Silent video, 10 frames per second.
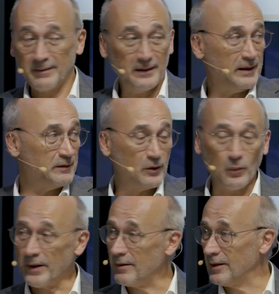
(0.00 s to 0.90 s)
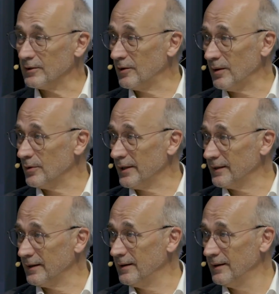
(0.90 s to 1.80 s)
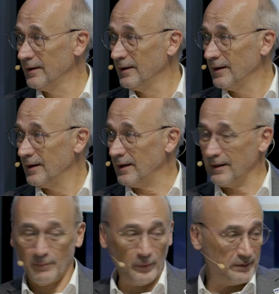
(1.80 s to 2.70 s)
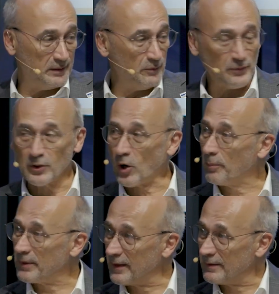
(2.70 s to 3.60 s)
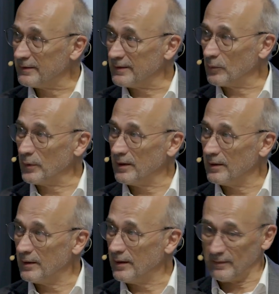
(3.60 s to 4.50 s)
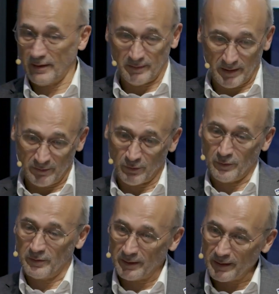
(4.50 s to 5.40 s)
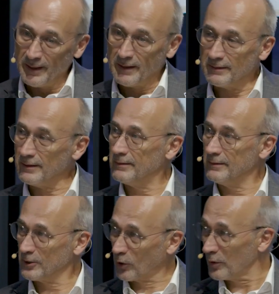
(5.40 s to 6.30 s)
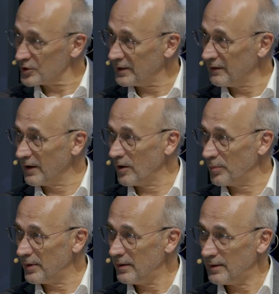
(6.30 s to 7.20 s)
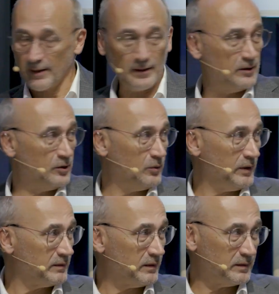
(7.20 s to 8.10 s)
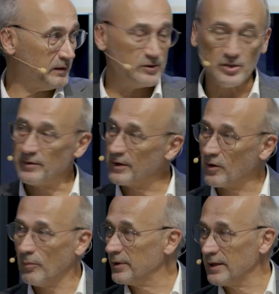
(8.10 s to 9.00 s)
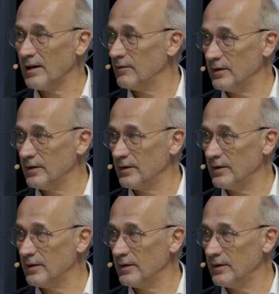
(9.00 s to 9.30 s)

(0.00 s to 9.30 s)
I think there's no way around collaborating with the different competences that we, as so to say, the technology developer and you as an engineering company have.